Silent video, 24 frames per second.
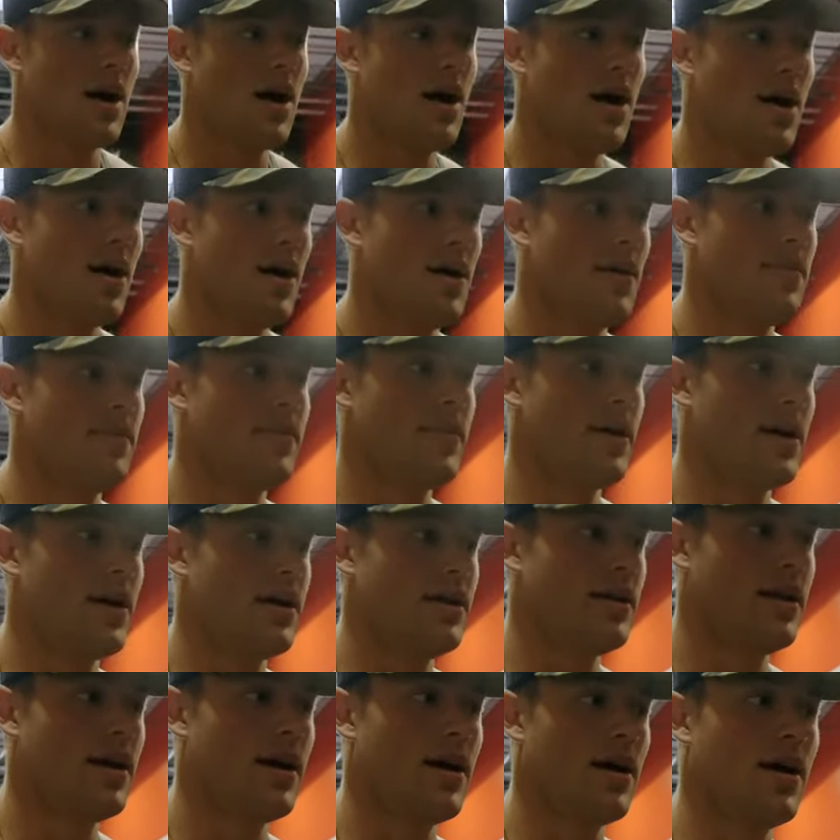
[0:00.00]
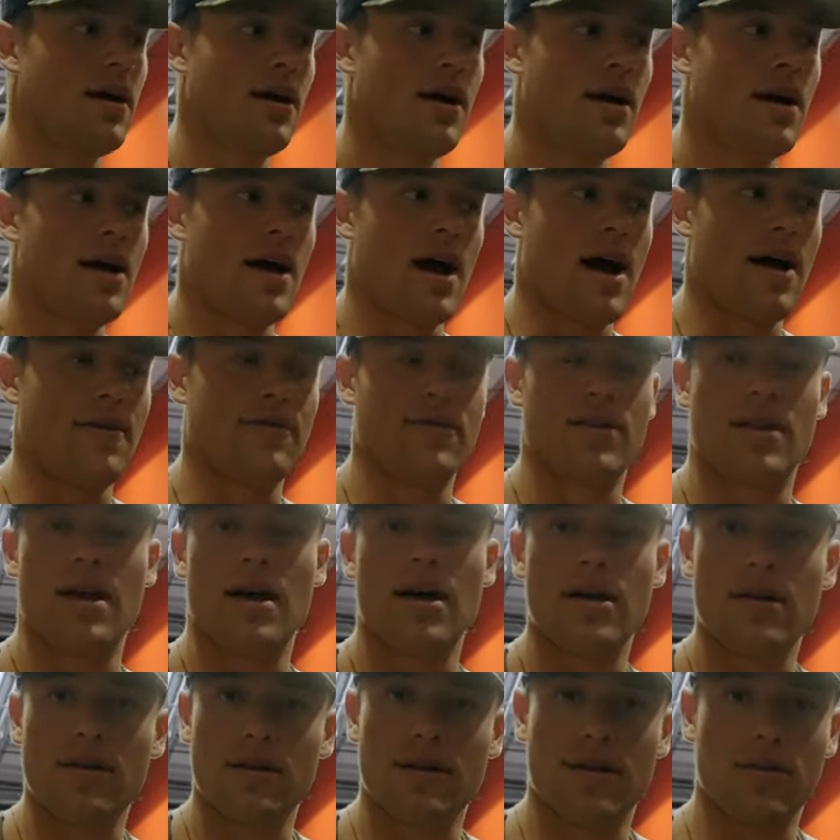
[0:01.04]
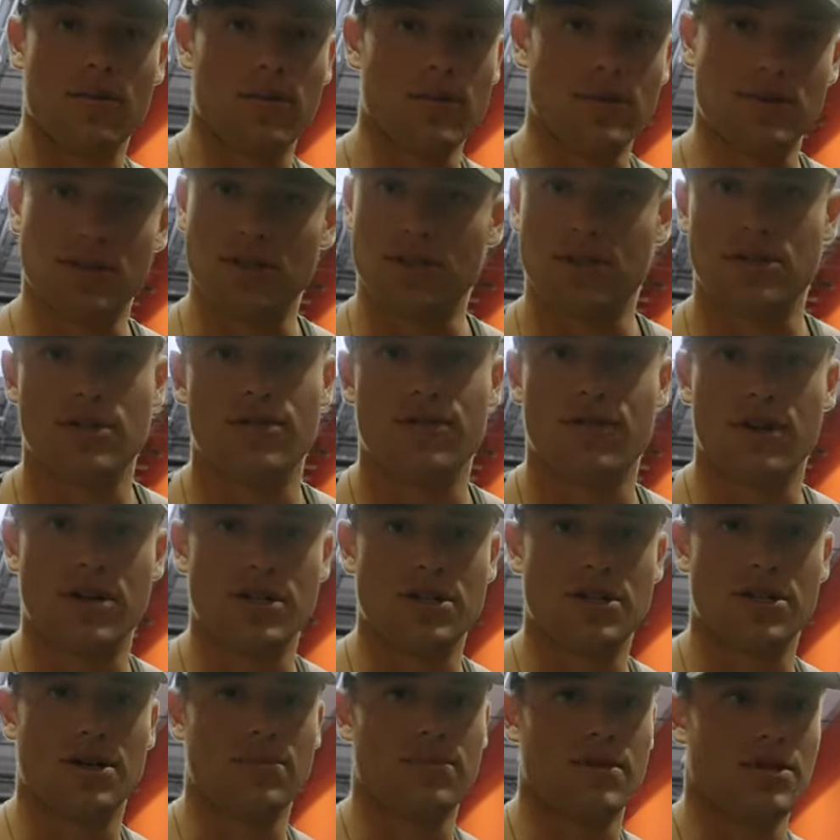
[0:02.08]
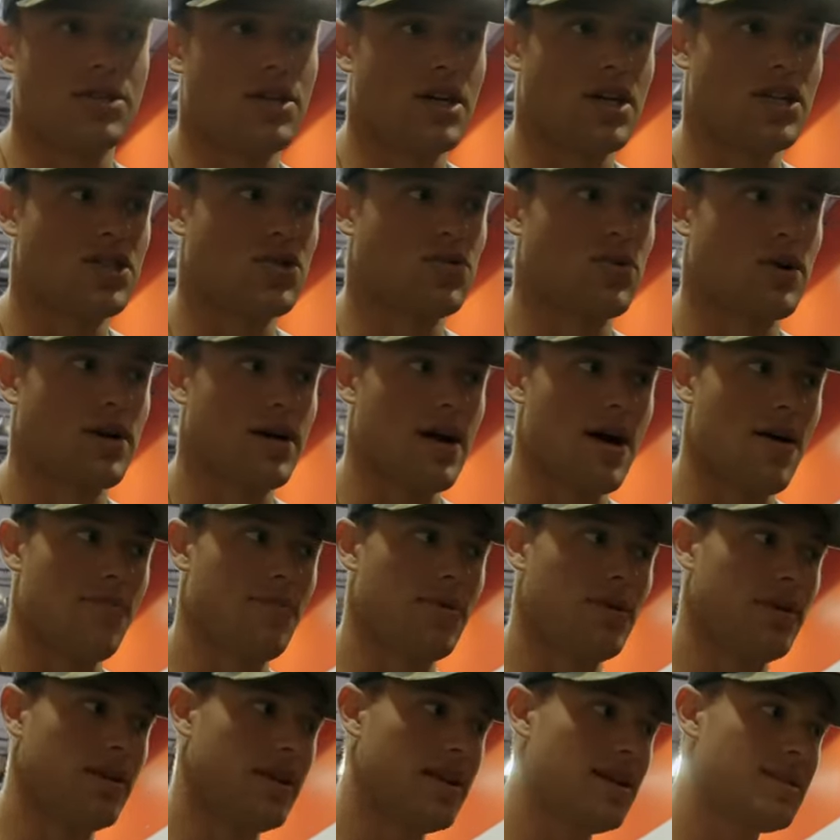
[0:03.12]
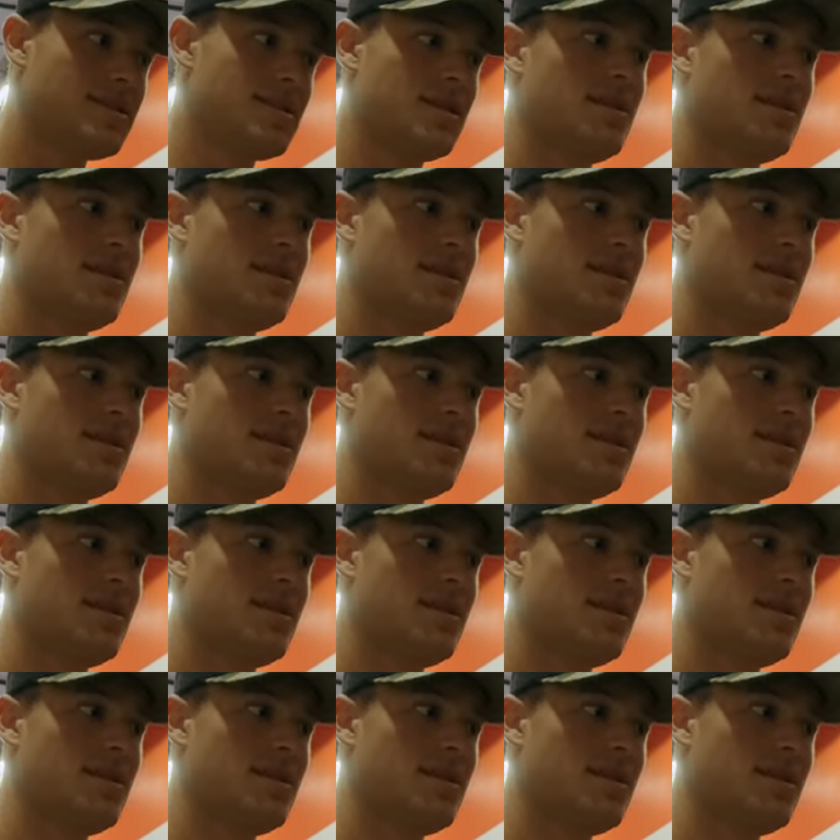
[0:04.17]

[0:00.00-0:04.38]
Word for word: Um, and yeah, after that, then we'll just finish up the chest workout. But this